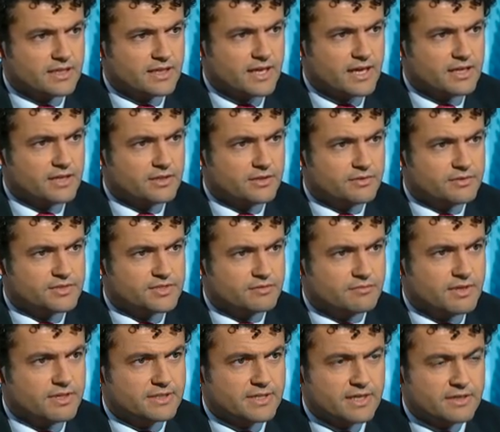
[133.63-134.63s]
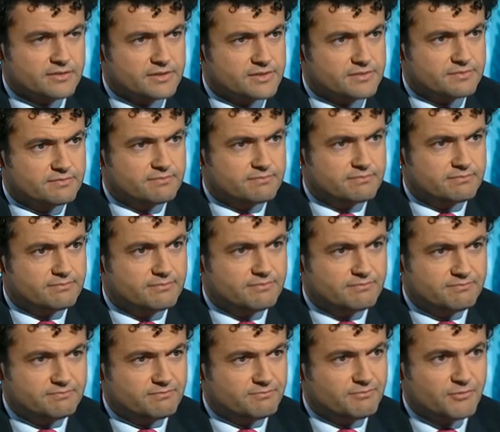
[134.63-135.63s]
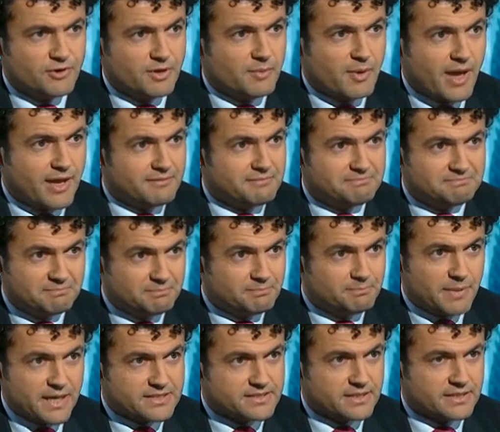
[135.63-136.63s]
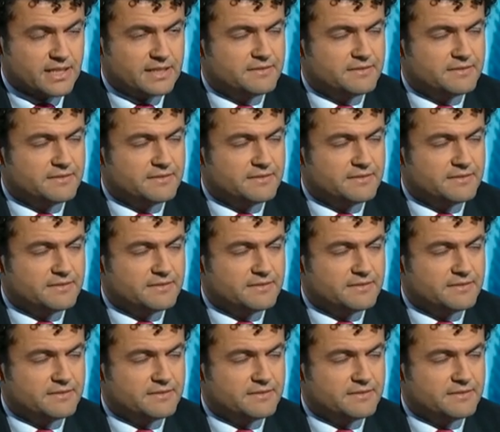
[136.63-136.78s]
in Canada is the rent data is very bad, basically.